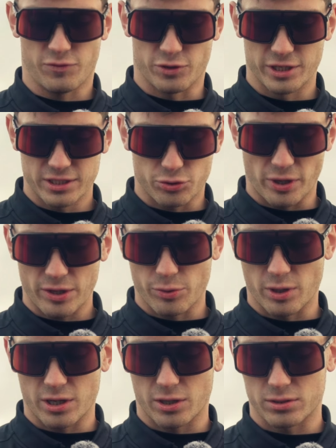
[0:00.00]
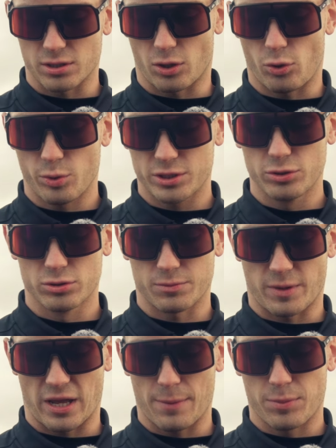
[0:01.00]
for this track workouts, I always use
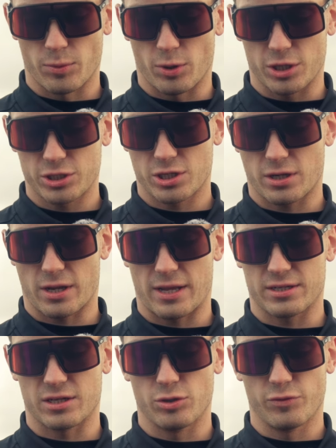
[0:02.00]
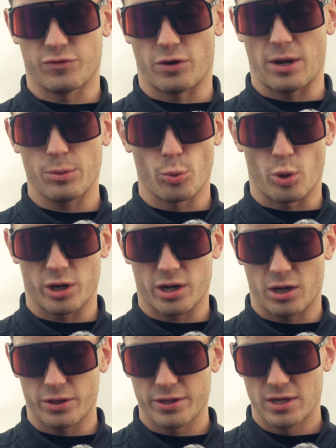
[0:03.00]
my Apple Watch, as I do for every
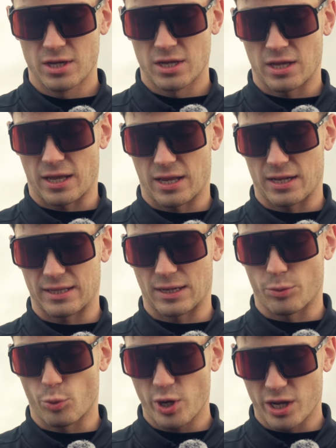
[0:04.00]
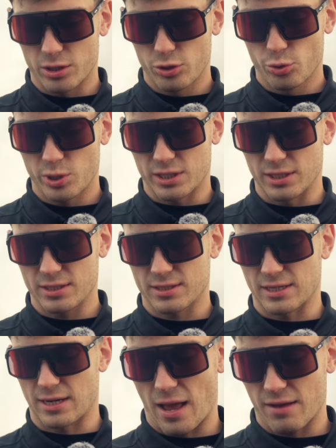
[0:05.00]
workout. And the way I do it is
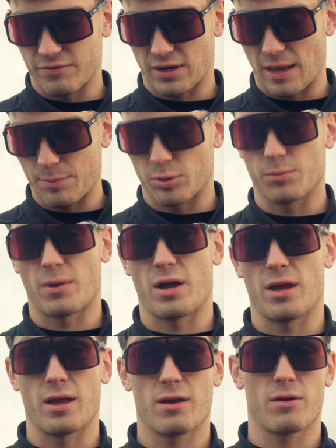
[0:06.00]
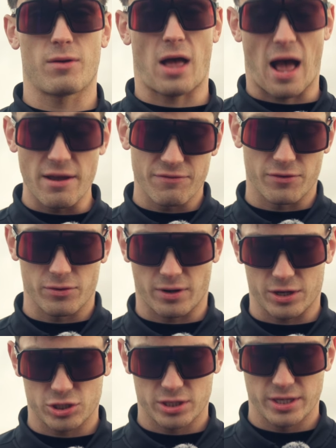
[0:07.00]
that I have an app on my iPhone
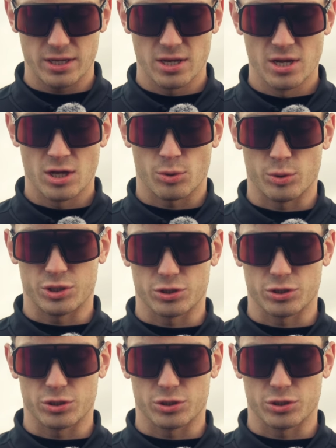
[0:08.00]
actually, which